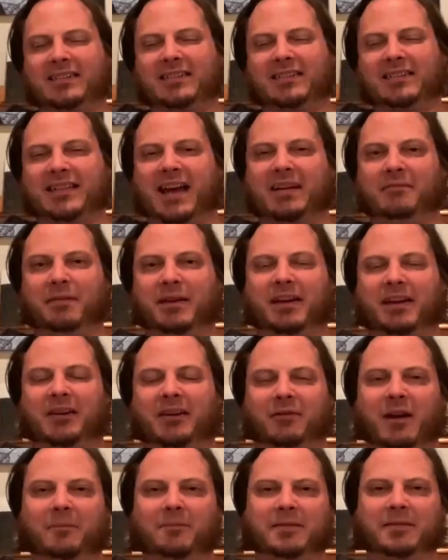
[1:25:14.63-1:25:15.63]
Has that
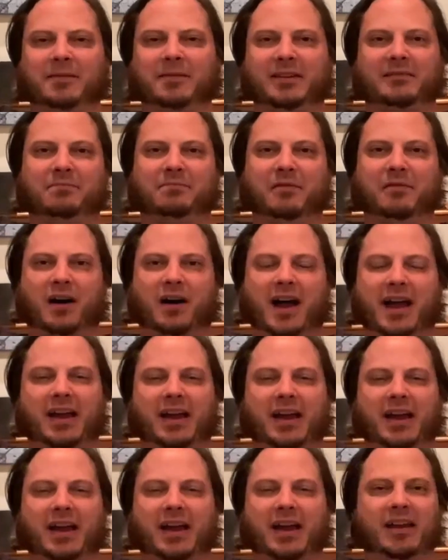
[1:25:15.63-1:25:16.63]
been corrupted
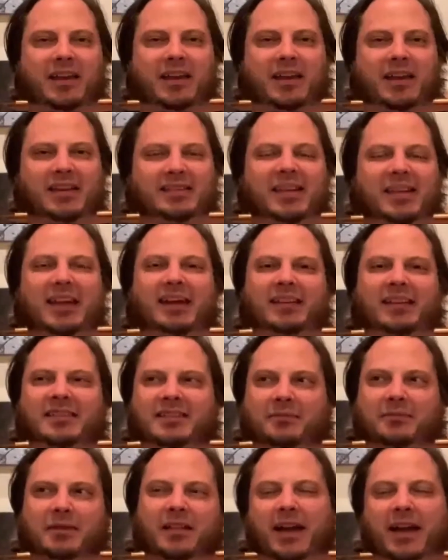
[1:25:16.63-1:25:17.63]
by his
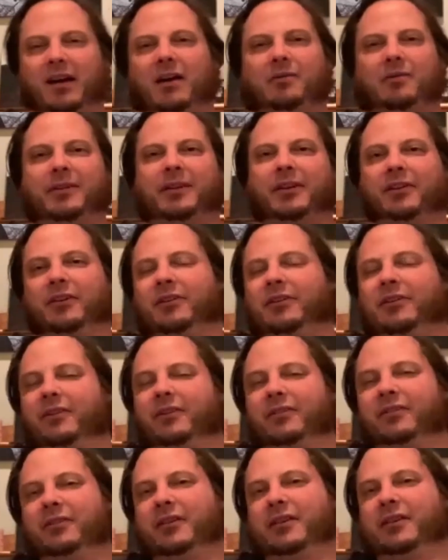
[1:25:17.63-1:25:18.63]
eagerness to be like, oh, I want to
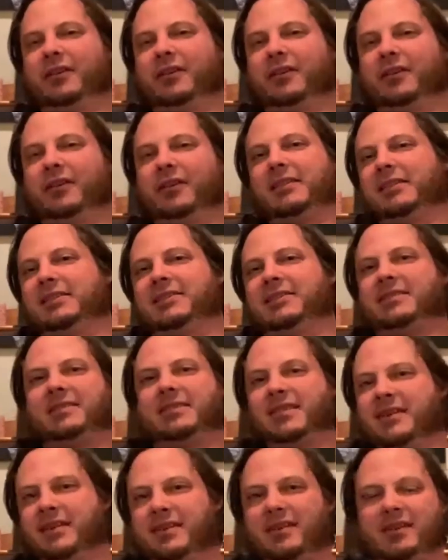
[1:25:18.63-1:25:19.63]
go look at this
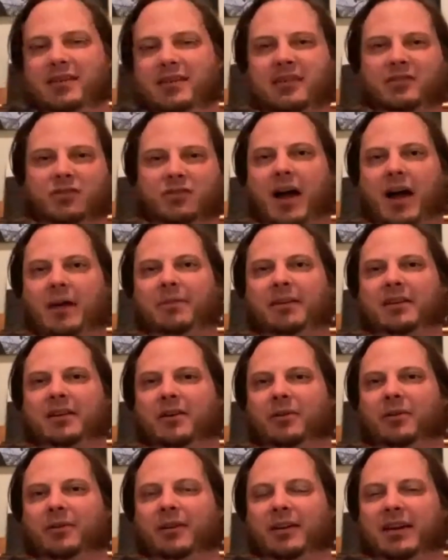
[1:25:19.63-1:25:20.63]
tribe that
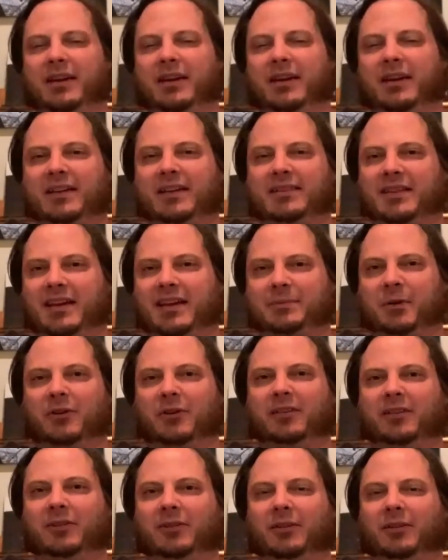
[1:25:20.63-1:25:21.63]
no one has like
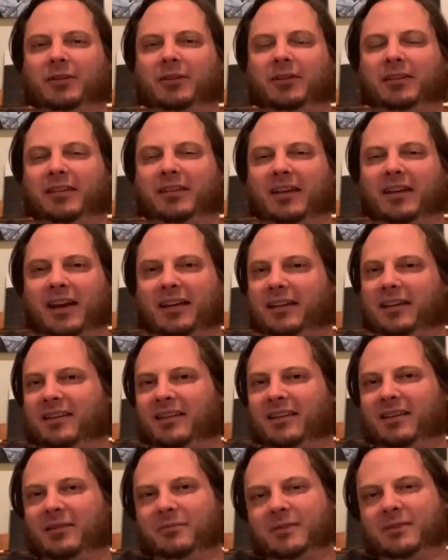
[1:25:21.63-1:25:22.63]
spoken to? It's like
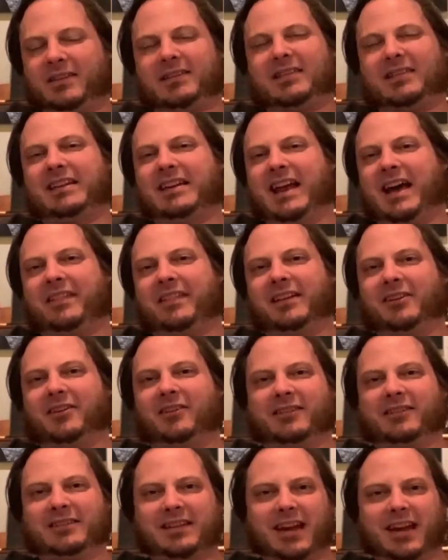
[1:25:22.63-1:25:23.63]
now
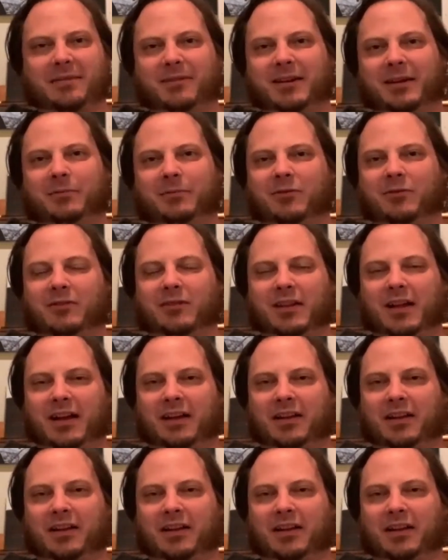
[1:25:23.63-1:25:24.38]
they're not the same anymore.